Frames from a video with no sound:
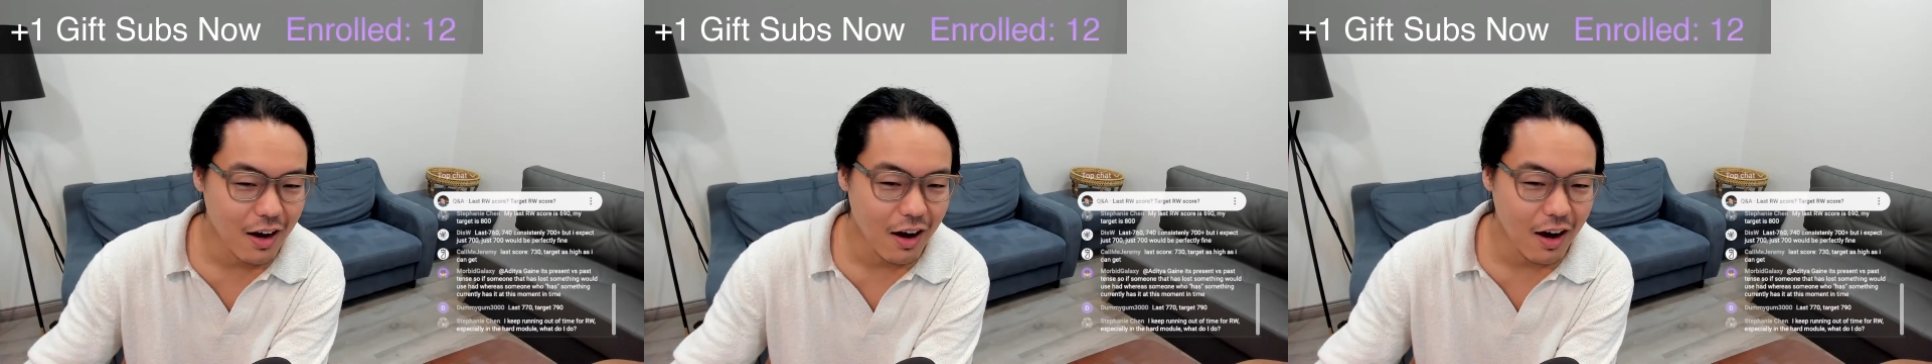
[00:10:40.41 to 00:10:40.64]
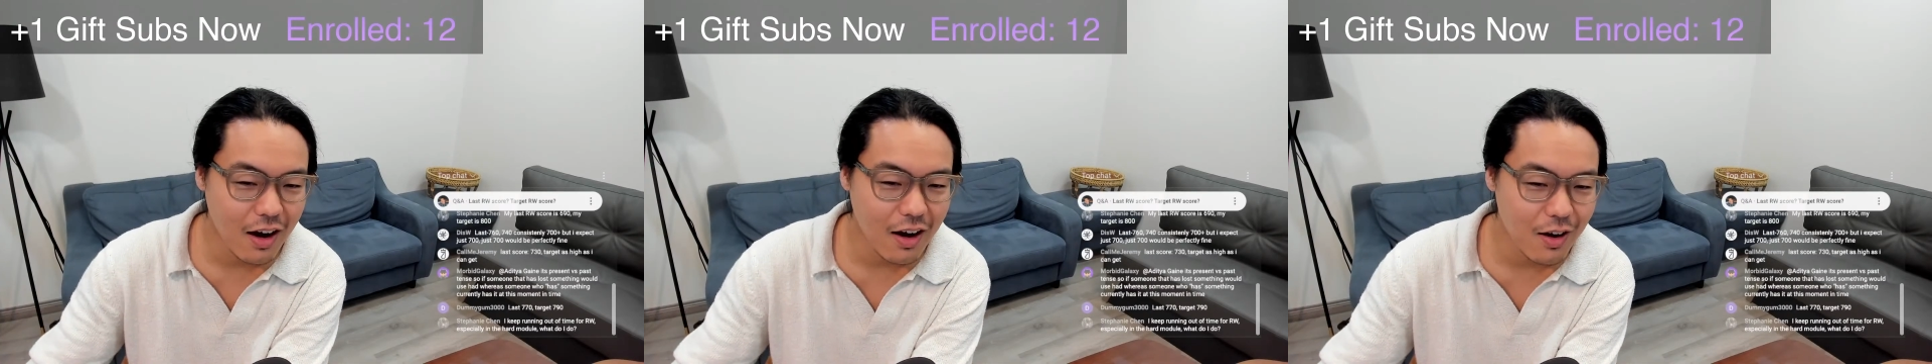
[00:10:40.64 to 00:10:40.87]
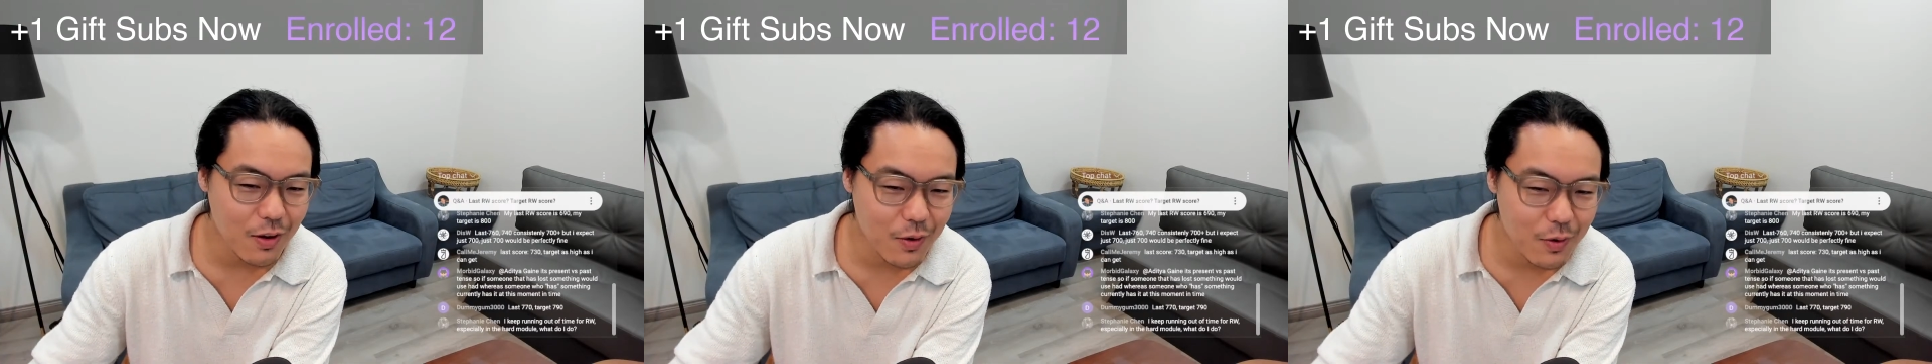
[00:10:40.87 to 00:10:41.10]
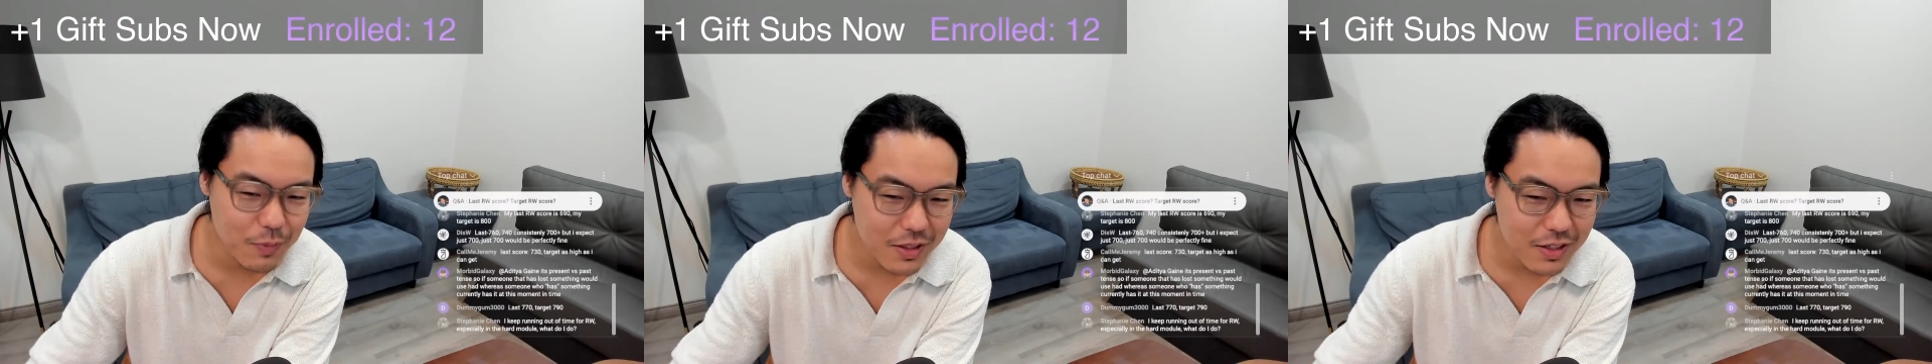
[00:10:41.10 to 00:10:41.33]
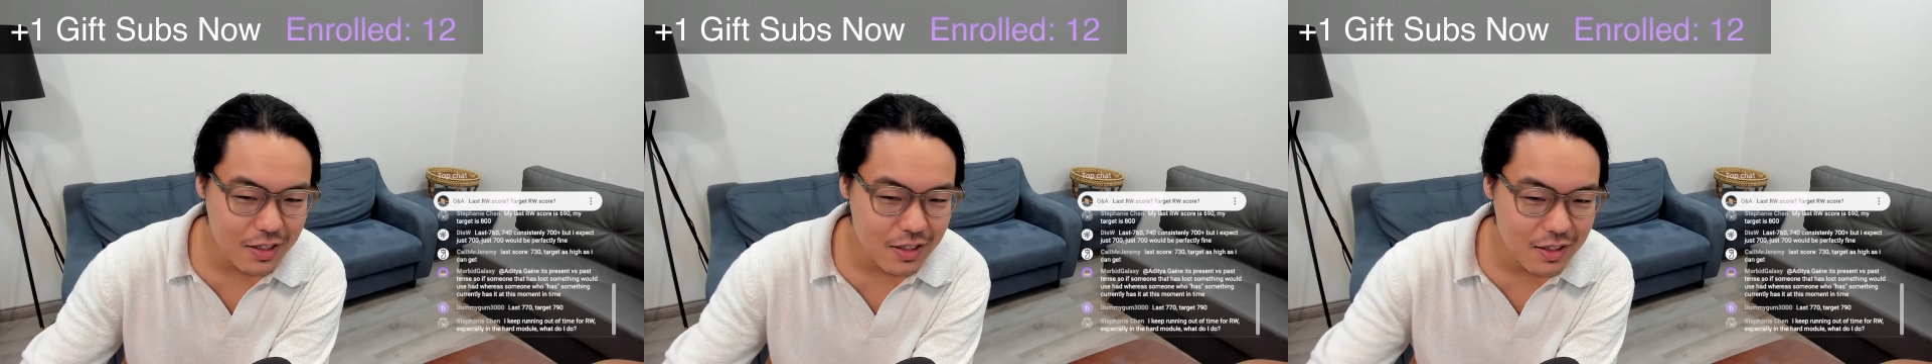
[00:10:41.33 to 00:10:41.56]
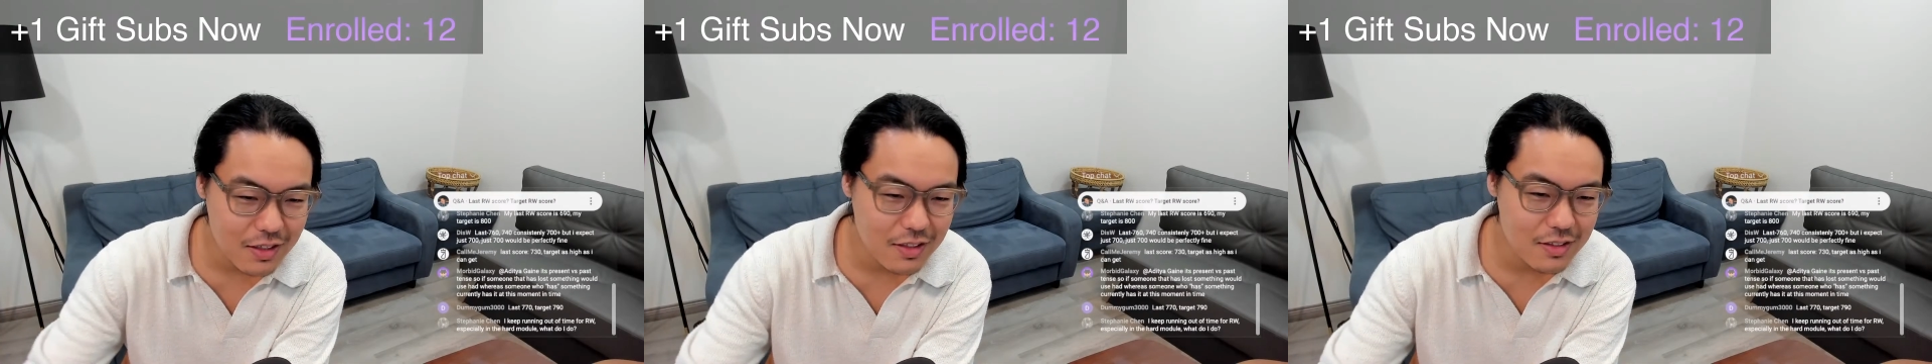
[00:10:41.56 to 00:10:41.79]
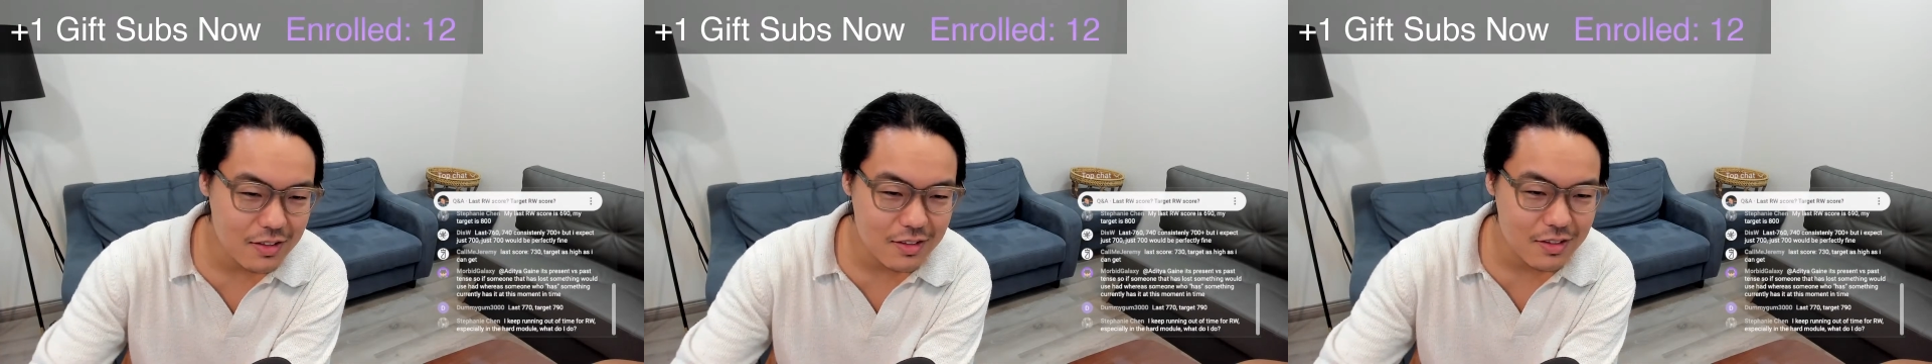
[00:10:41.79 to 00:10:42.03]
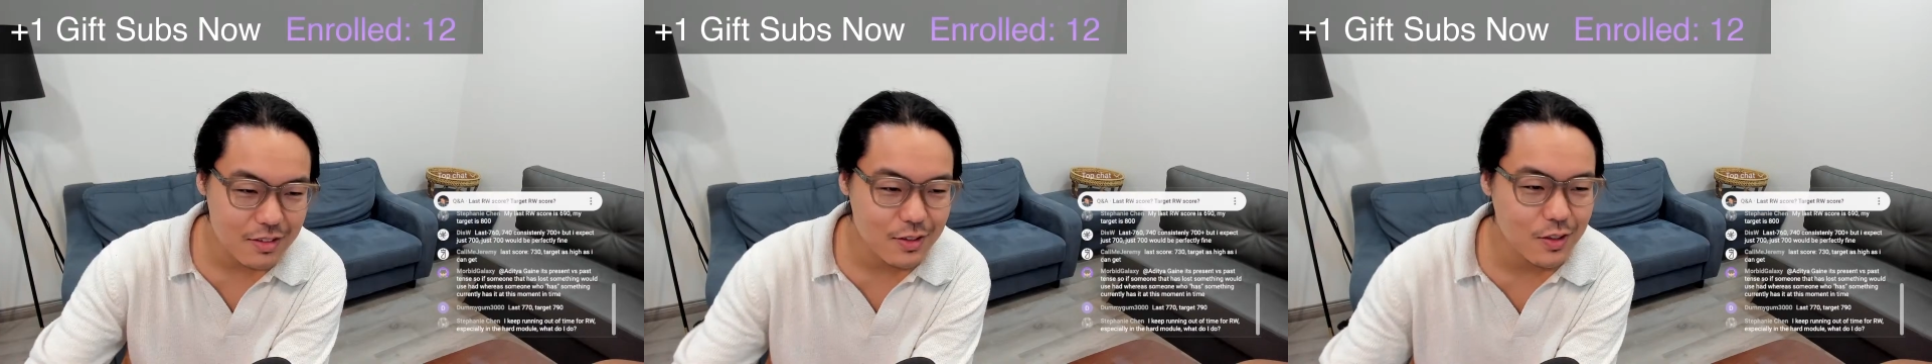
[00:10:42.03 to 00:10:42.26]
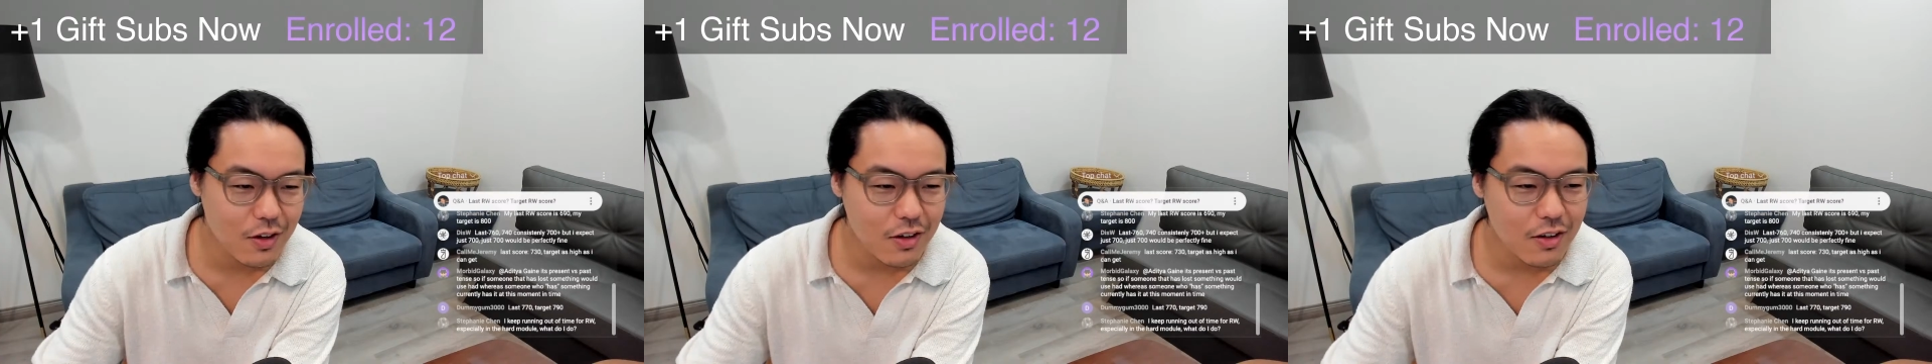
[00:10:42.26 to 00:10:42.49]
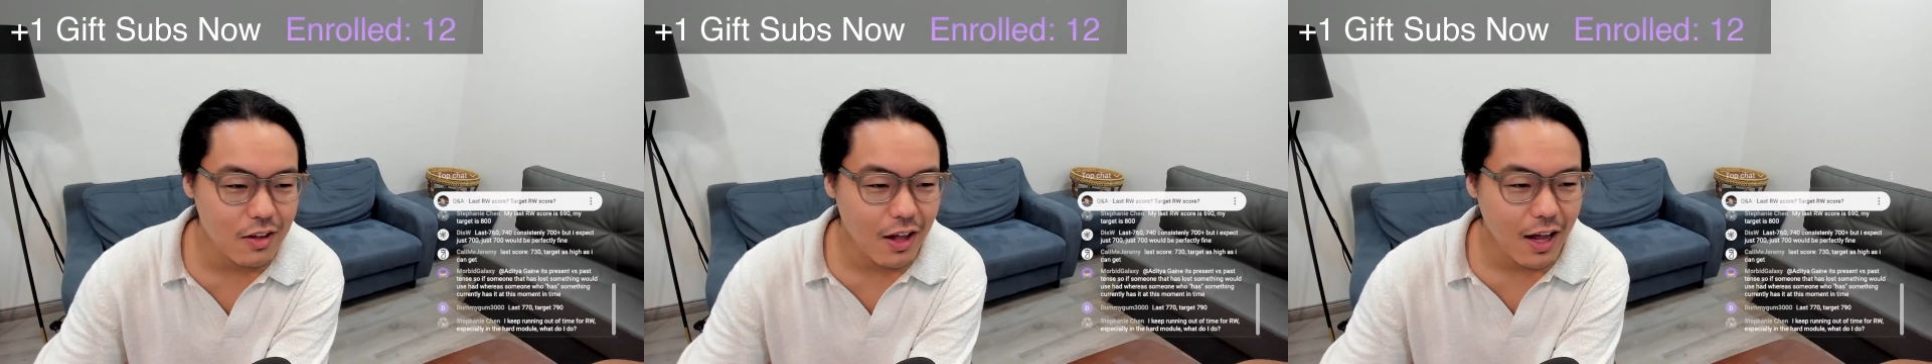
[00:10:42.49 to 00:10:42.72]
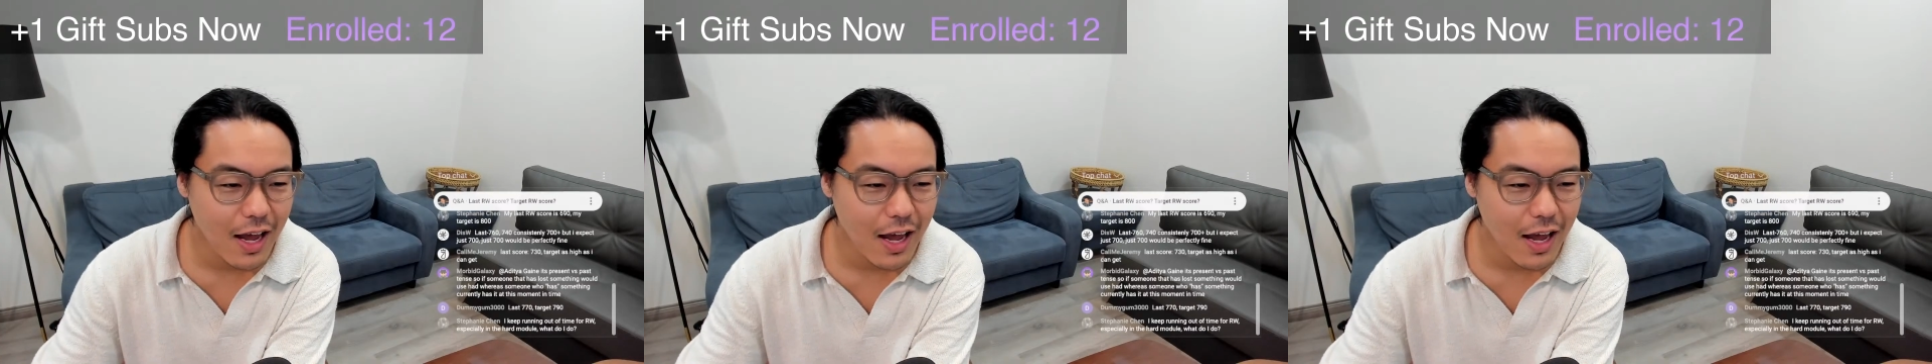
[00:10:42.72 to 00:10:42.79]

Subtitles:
Oh, because Saul